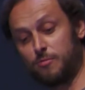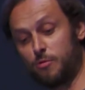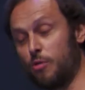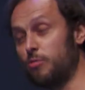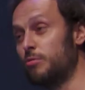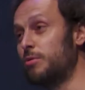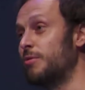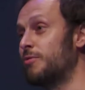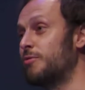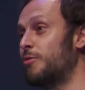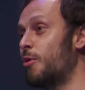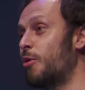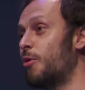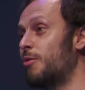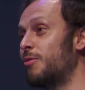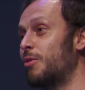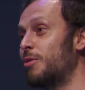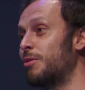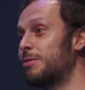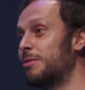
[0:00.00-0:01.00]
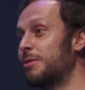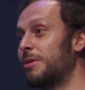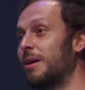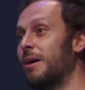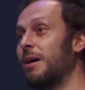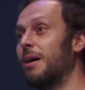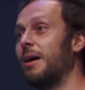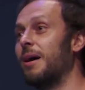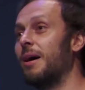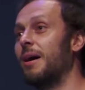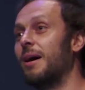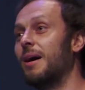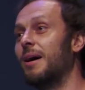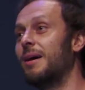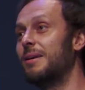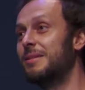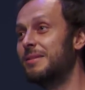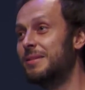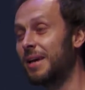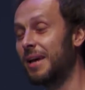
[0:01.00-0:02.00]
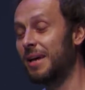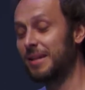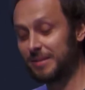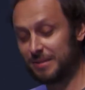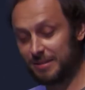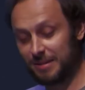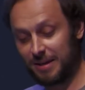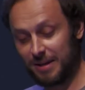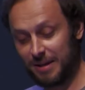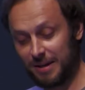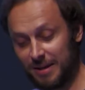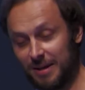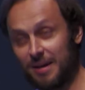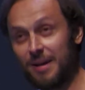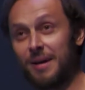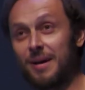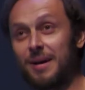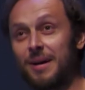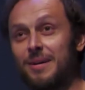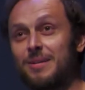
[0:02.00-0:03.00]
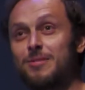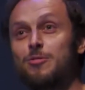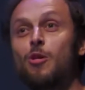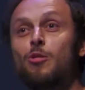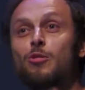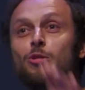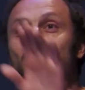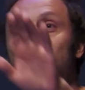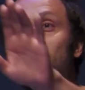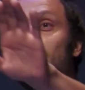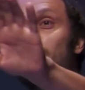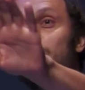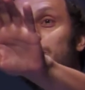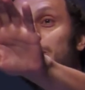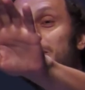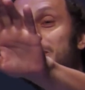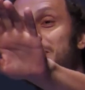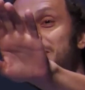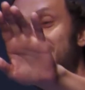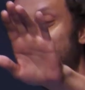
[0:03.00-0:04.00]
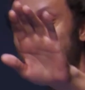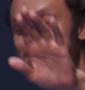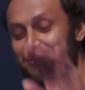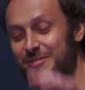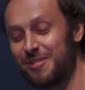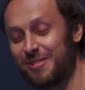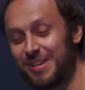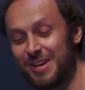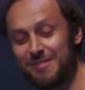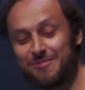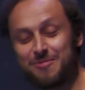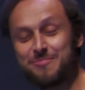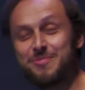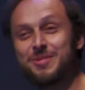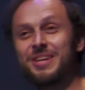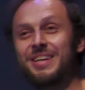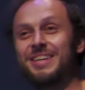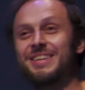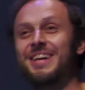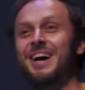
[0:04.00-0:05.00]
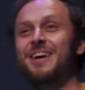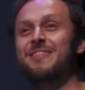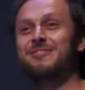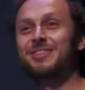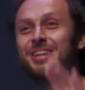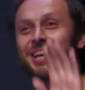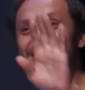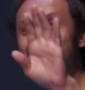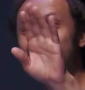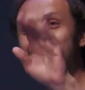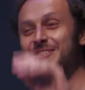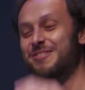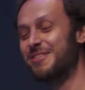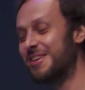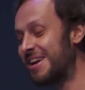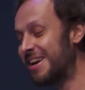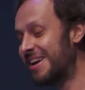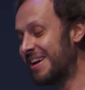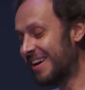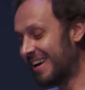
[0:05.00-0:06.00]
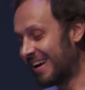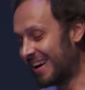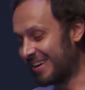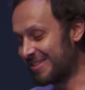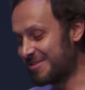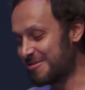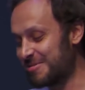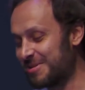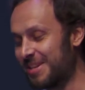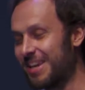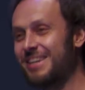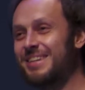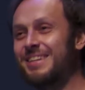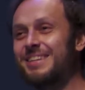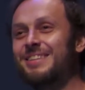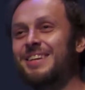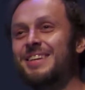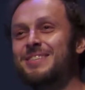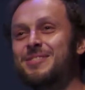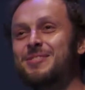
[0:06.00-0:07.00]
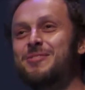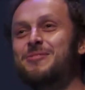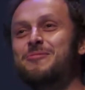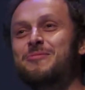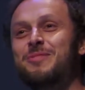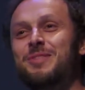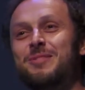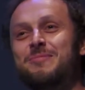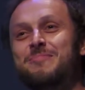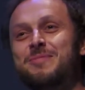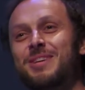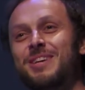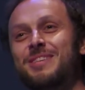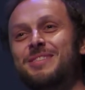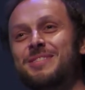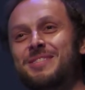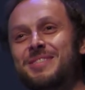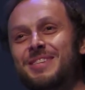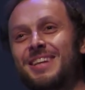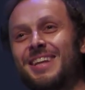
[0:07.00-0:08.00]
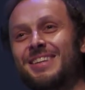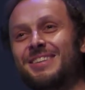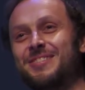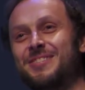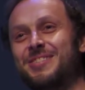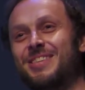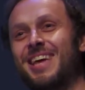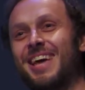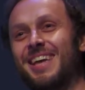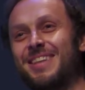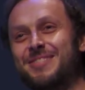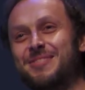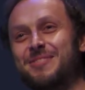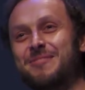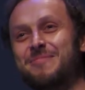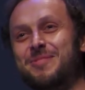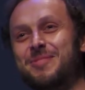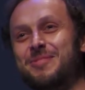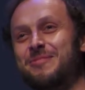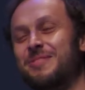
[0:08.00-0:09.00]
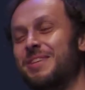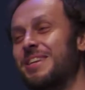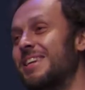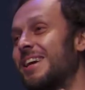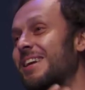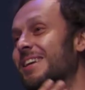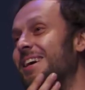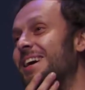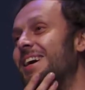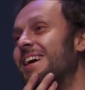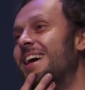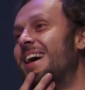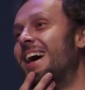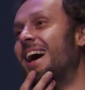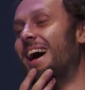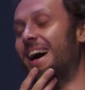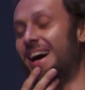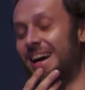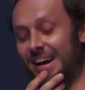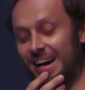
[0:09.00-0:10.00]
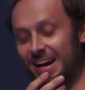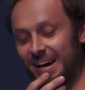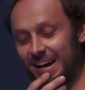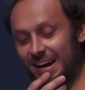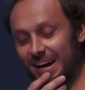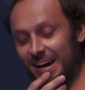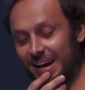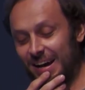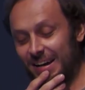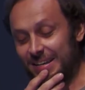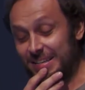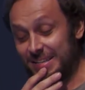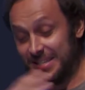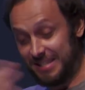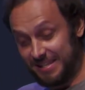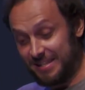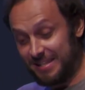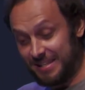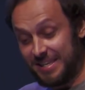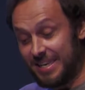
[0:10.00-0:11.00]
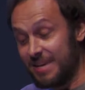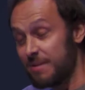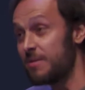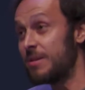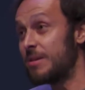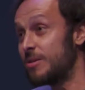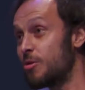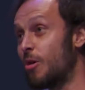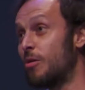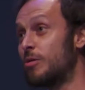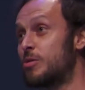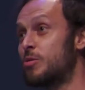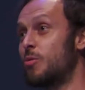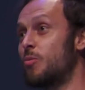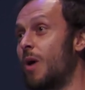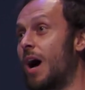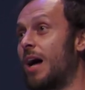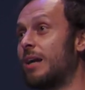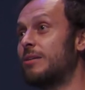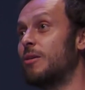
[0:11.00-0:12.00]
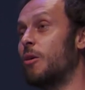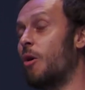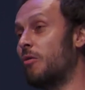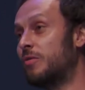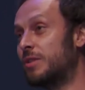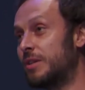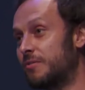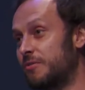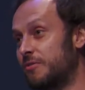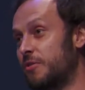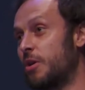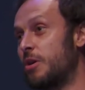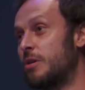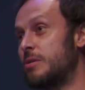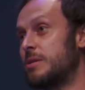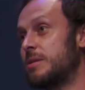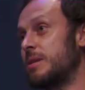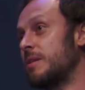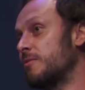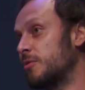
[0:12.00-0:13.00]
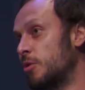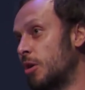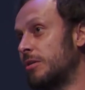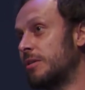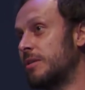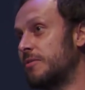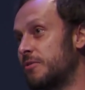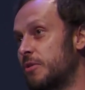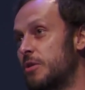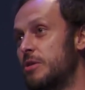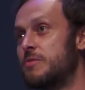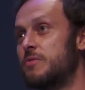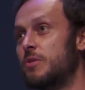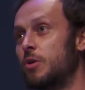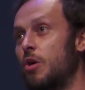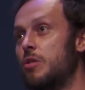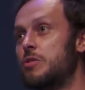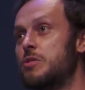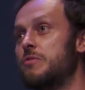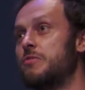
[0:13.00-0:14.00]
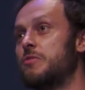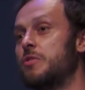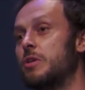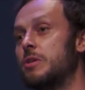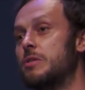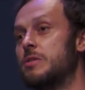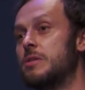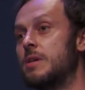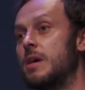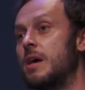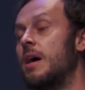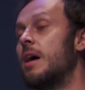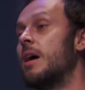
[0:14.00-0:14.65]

I wrote the foreword, uh, uh, that, uh, uh, no, no, no, no, please sit, you don't have to bring it now, later, uh, to take it as a souvenir, because I still understand some Slovenian. Uh, uh, uh, he is also one of the first, if not the first philosophers